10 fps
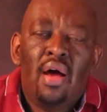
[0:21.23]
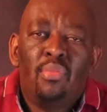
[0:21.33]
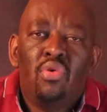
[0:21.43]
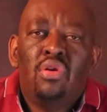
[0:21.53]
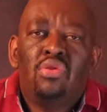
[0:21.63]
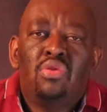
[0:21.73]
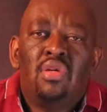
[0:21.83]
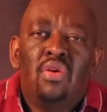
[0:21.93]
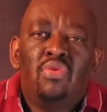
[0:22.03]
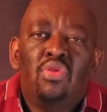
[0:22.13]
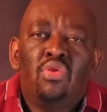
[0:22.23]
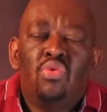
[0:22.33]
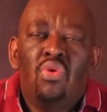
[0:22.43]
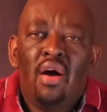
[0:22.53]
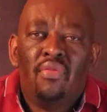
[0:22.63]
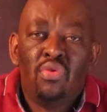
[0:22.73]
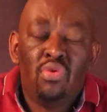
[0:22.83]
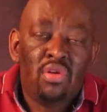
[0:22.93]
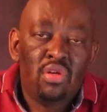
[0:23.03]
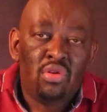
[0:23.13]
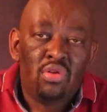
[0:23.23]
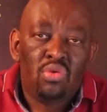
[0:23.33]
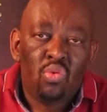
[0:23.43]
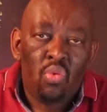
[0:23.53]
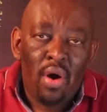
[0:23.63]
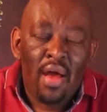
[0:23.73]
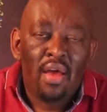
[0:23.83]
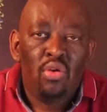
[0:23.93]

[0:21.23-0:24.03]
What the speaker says: I'm going to share with you a few reasons why